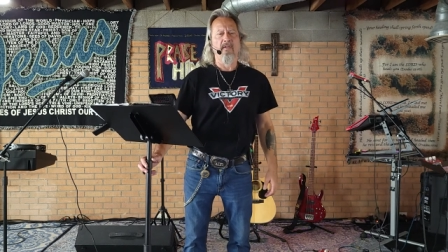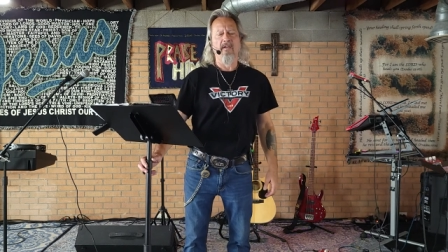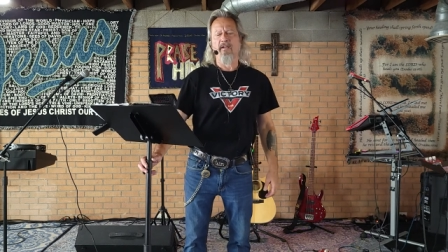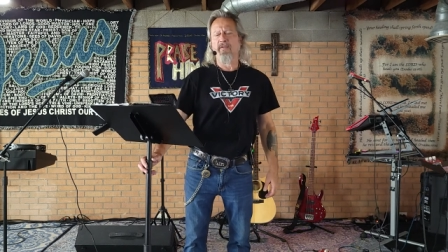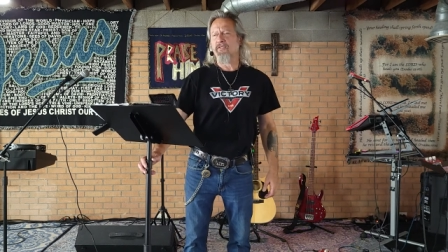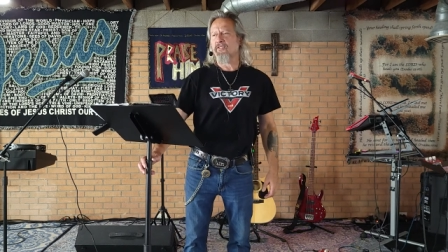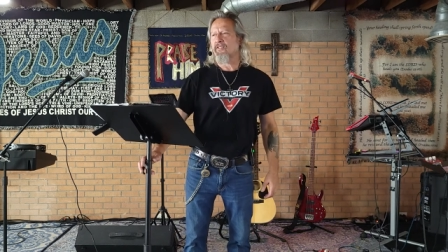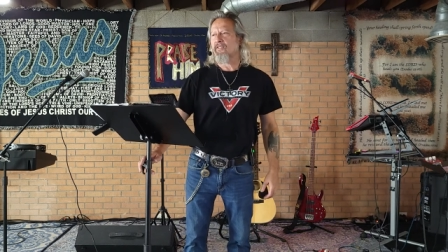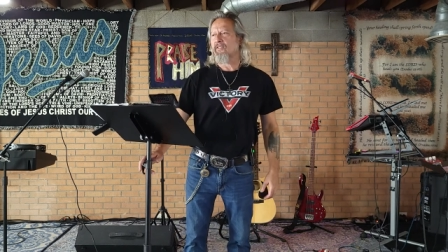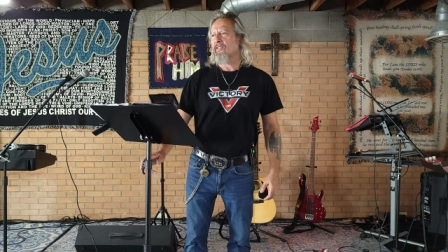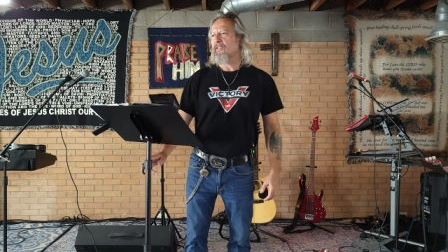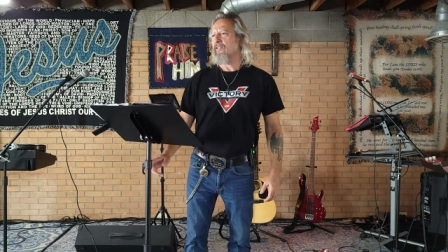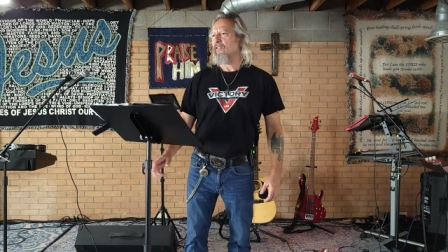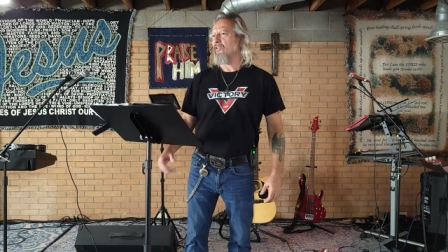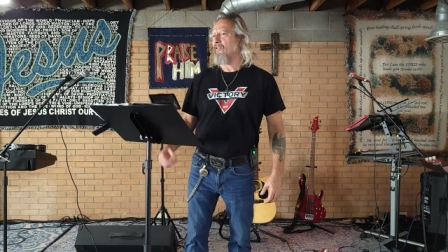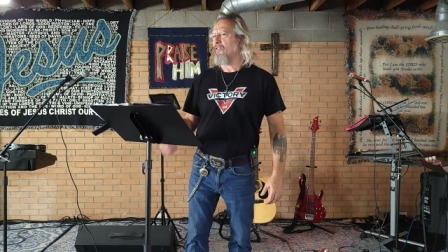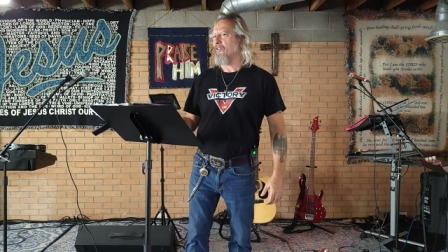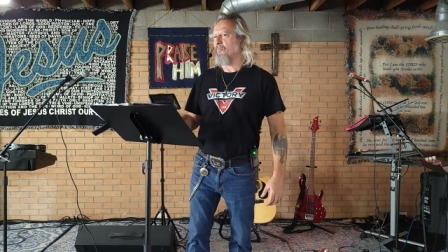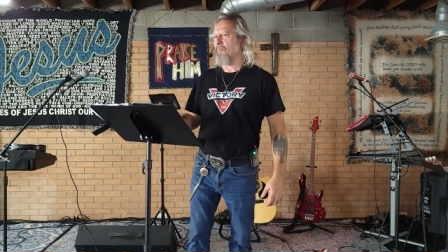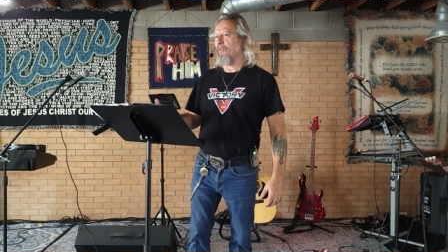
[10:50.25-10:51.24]
I was leading
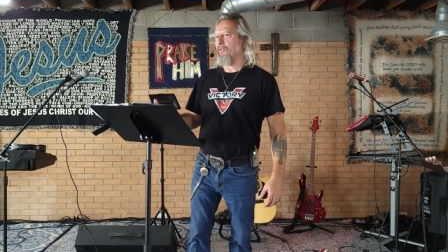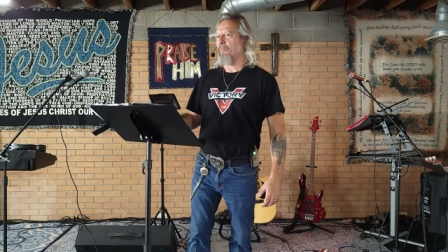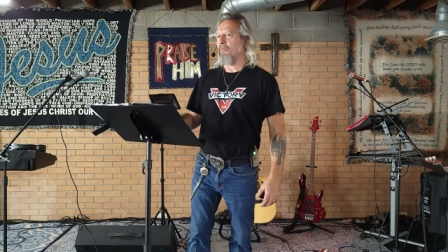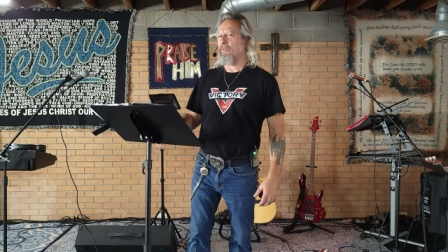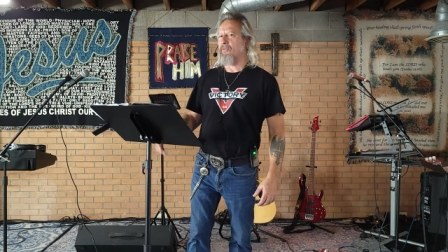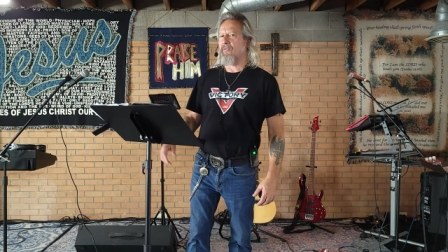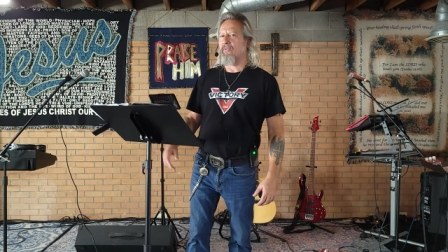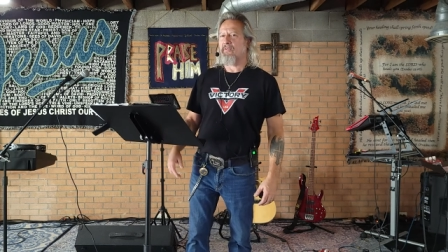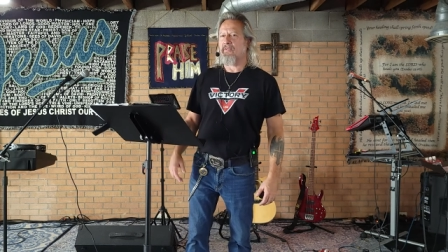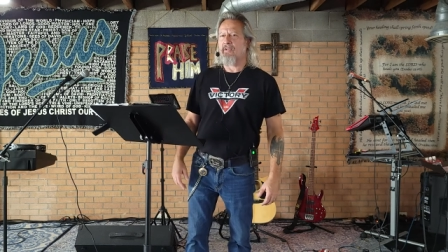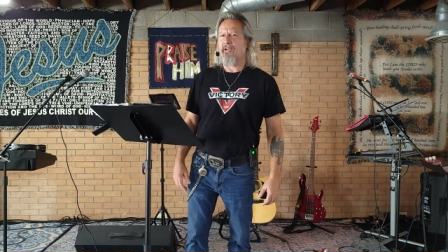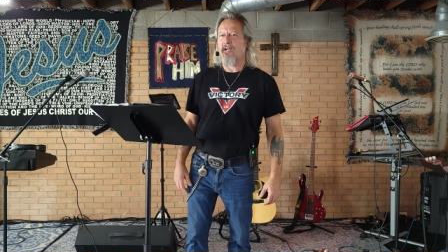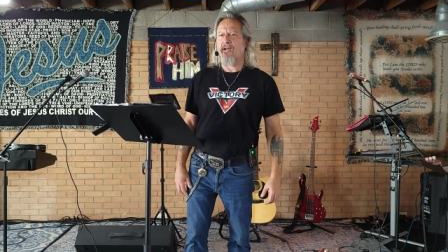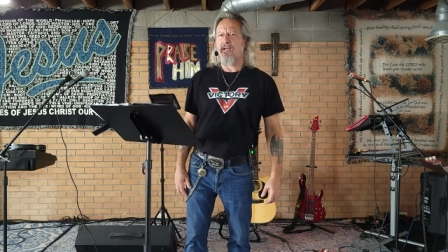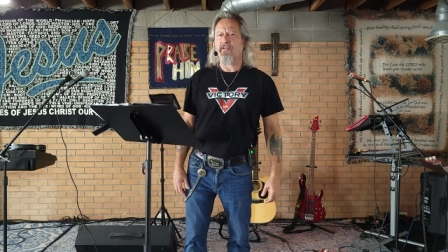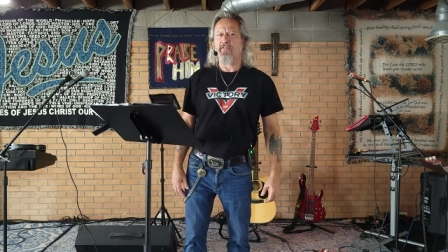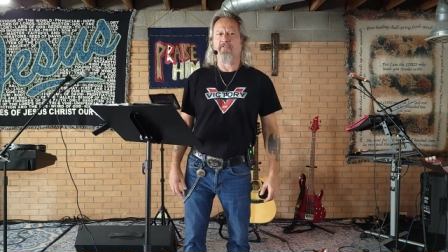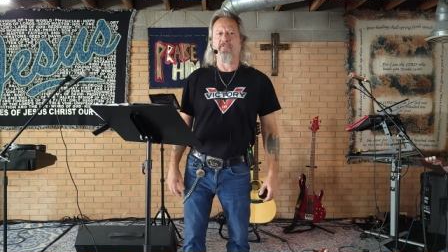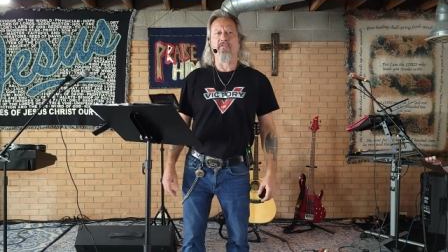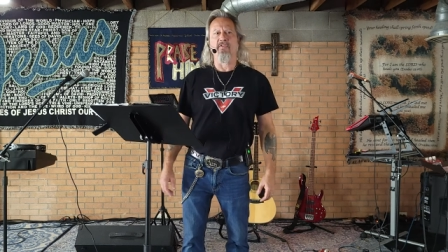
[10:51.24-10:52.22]
other people
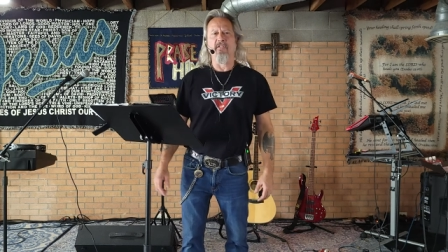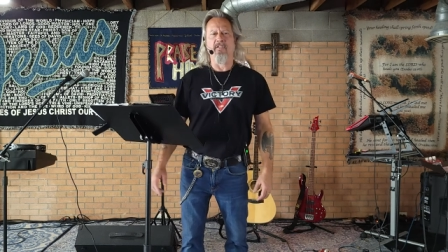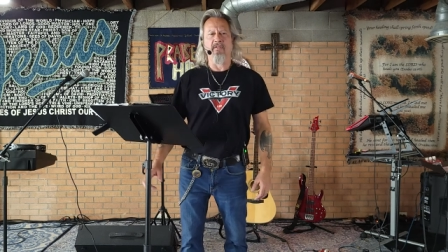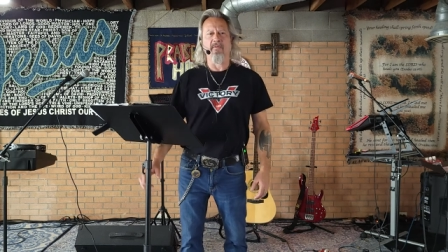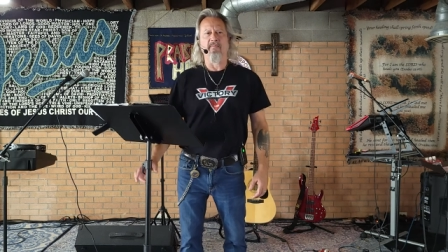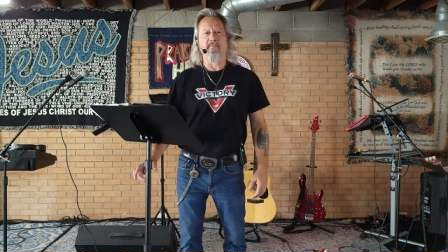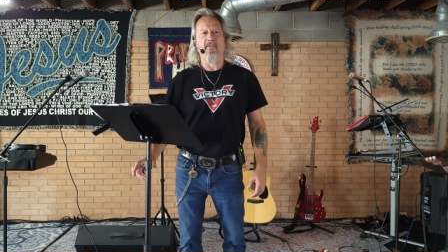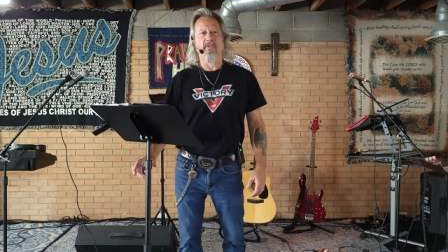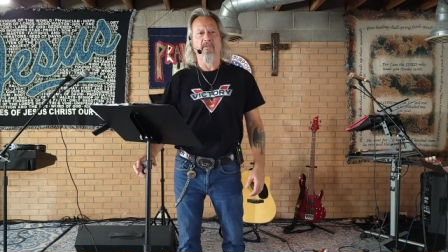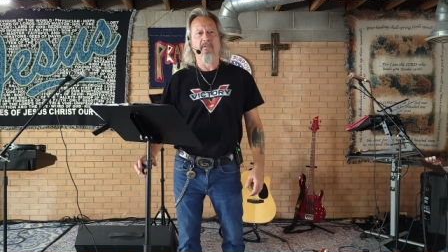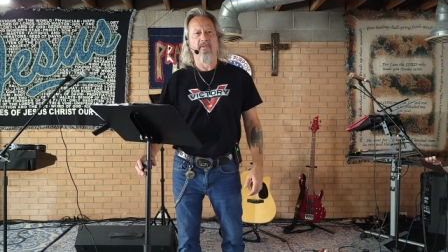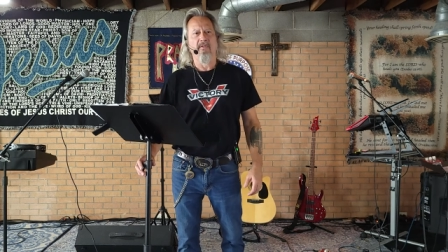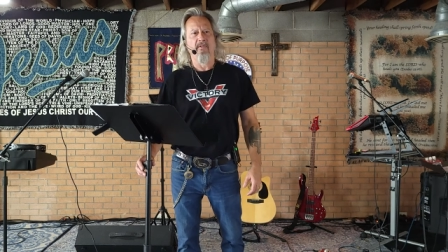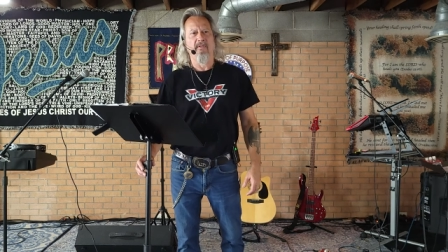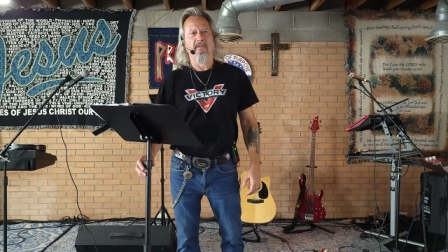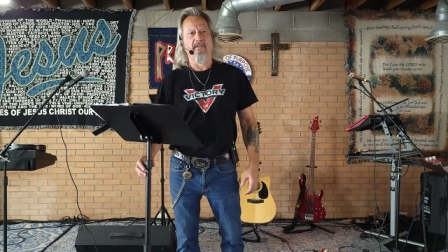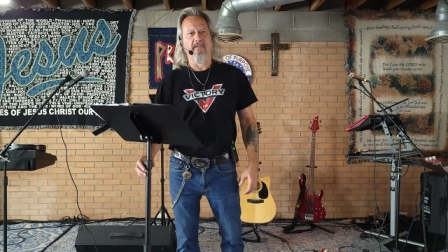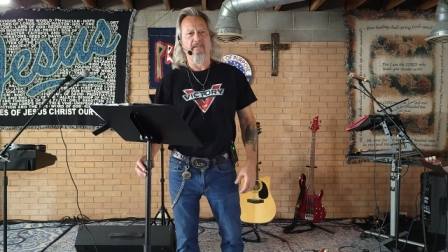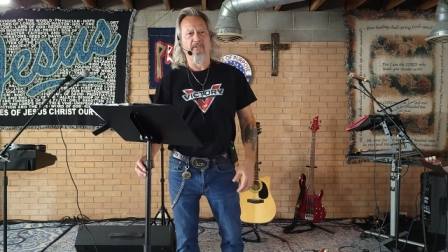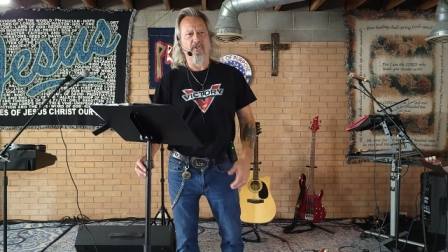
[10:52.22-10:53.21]
out of freedom
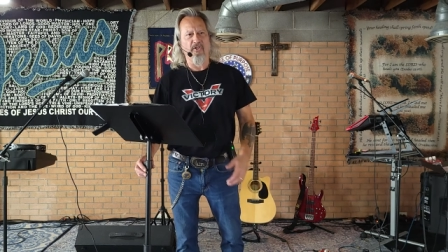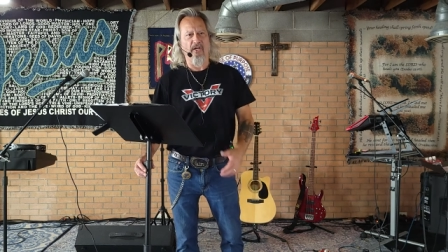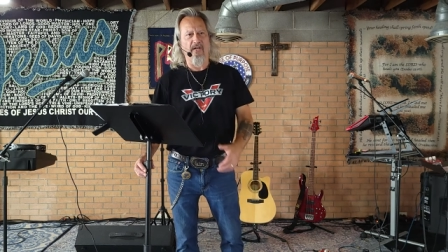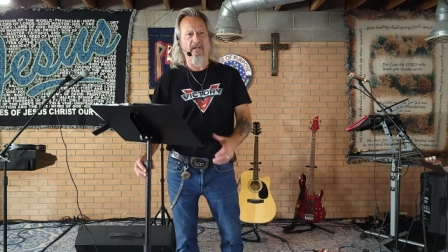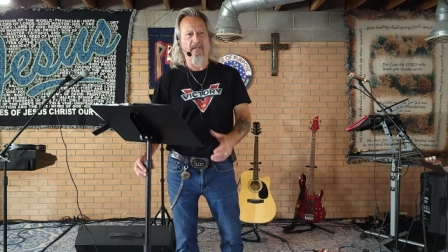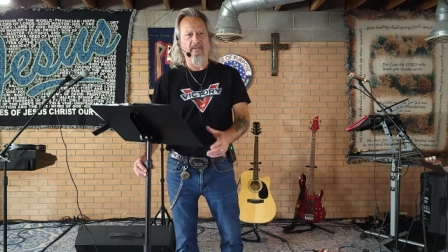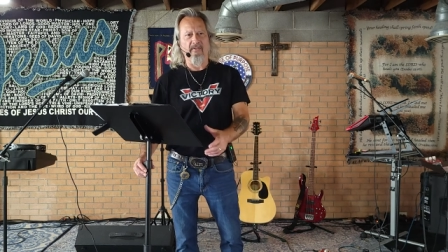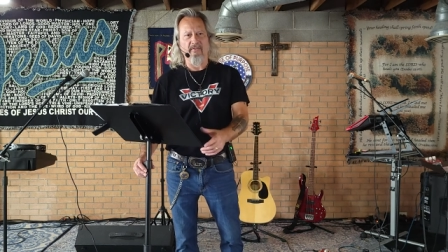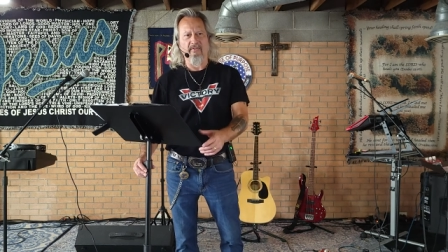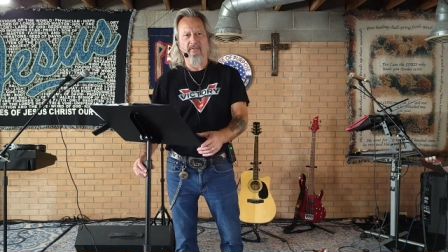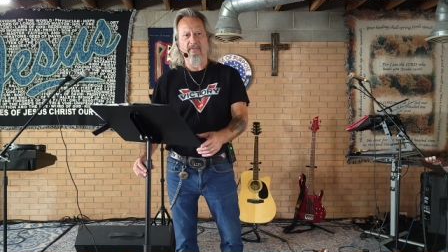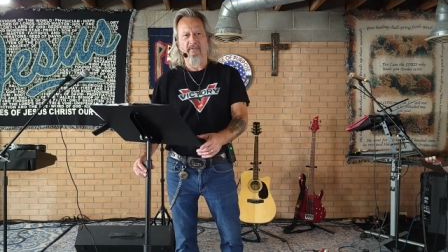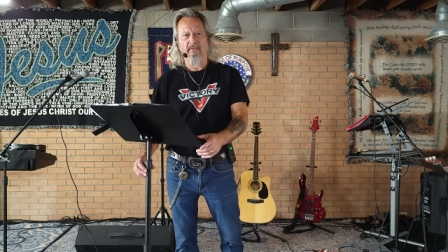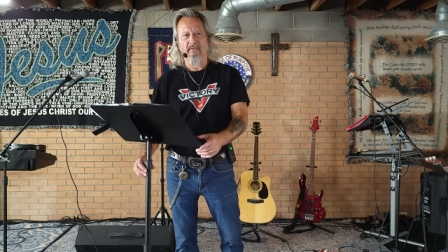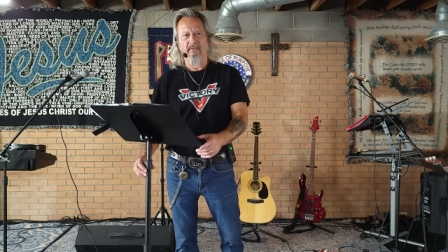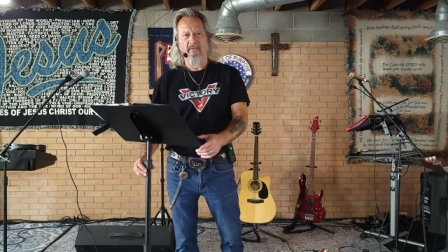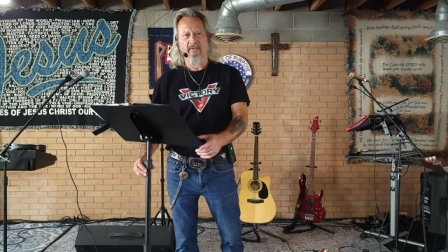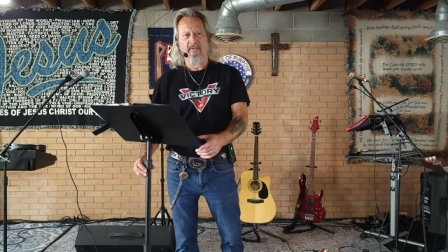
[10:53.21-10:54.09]
into chains.